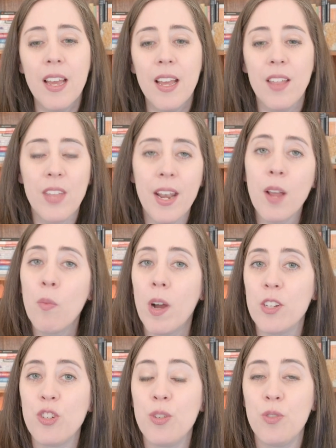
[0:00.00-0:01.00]
Then I
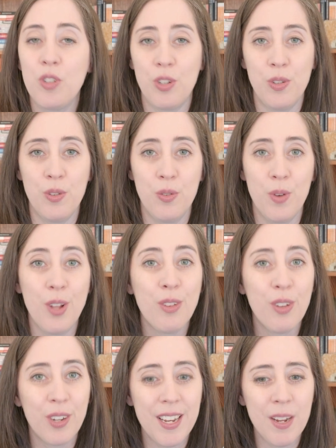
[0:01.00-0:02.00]
want you to
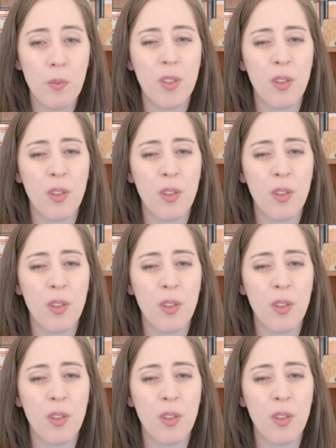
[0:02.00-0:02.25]
look at it with a